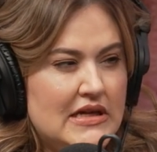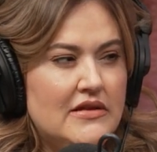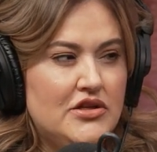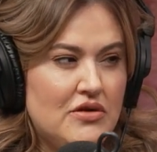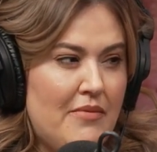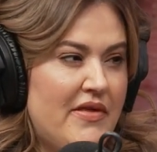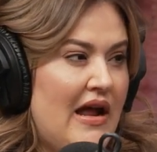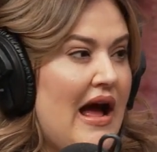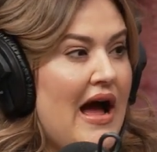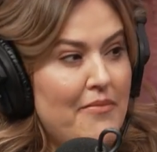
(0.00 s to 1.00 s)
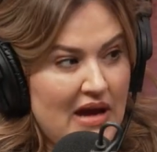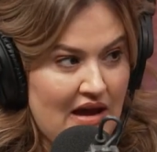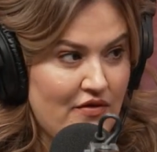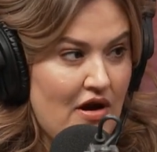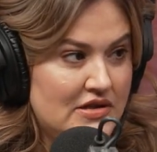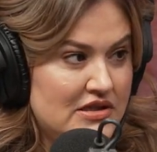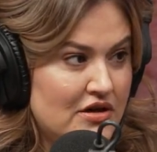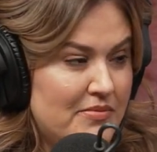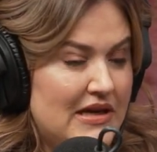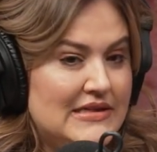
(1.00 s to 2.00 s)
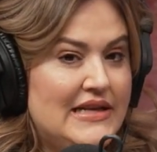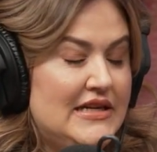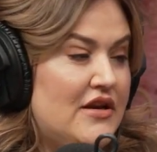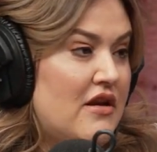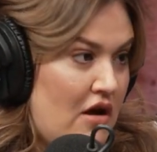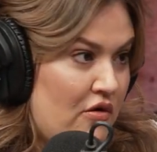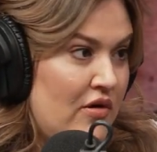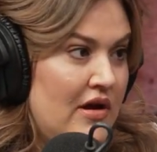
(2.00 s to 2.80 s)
seeing the trauma that I may have caused her because I didn't know.